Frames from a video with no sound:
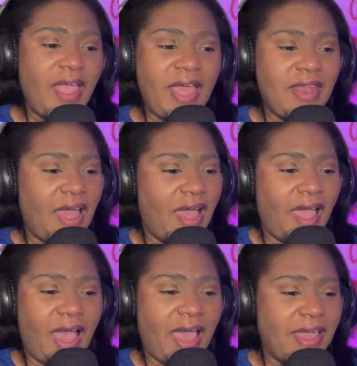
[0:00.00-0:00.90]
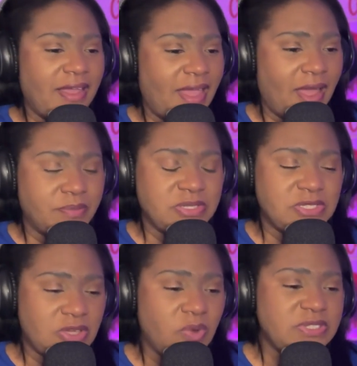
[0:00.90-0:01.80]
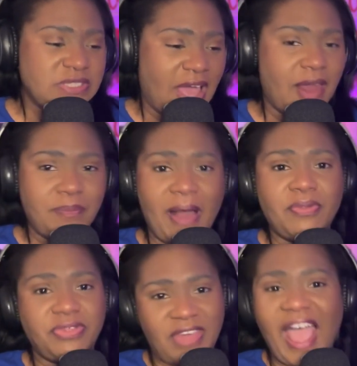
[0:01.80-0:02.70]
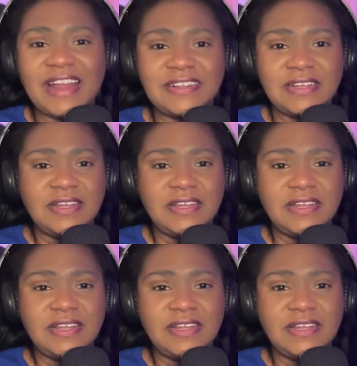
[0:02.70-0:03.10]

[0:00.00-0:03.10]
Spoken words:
And I am so sad about that.